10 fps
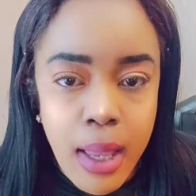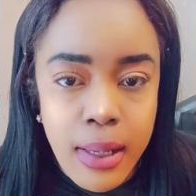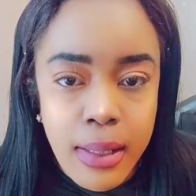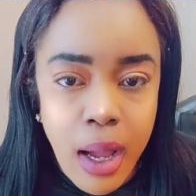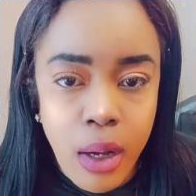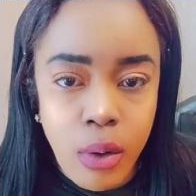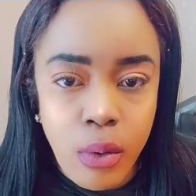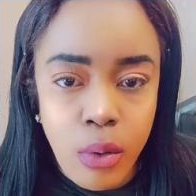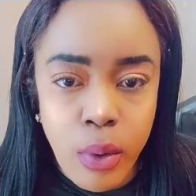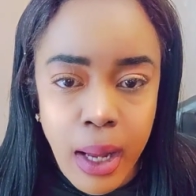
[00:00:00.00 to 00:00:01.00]
Now,
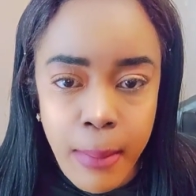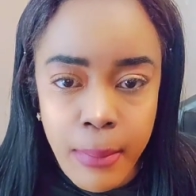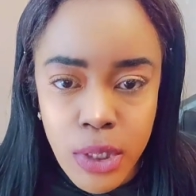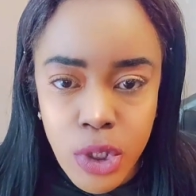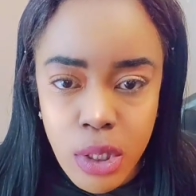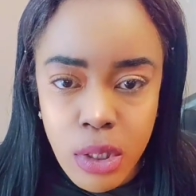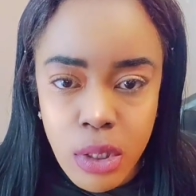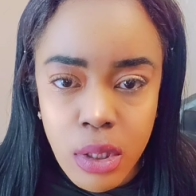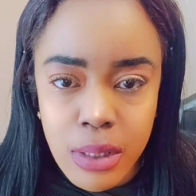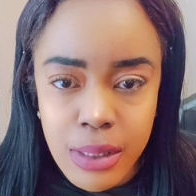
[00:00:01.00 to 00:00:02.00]
when I mention
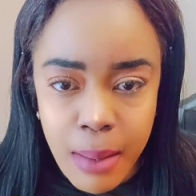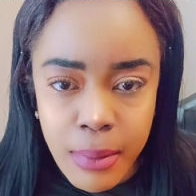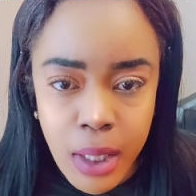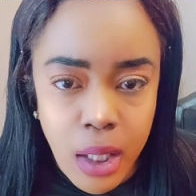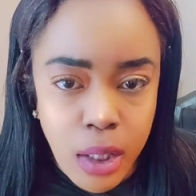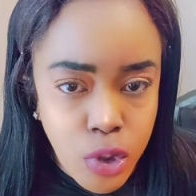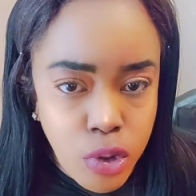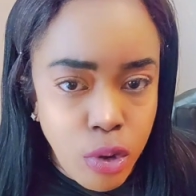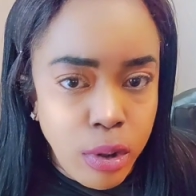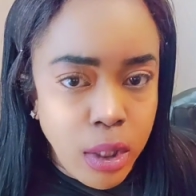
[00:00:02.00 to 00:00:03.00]
dominating,
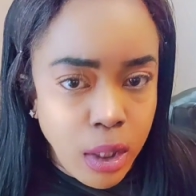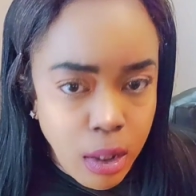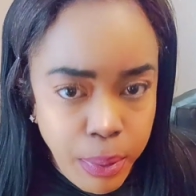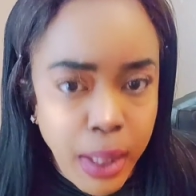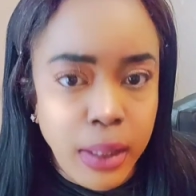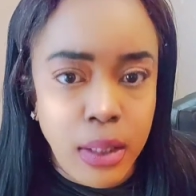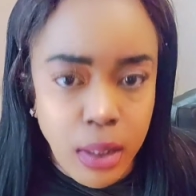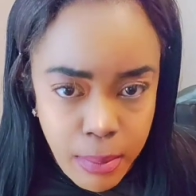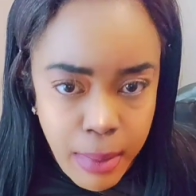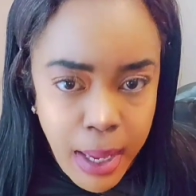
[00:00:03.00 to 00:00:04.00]
controlling, and compelling, and
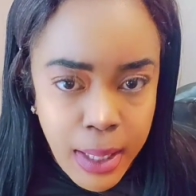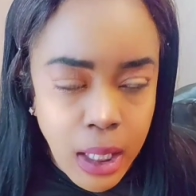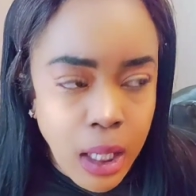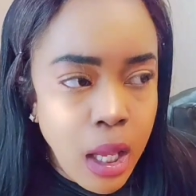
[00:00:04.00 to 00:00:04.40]
commanding,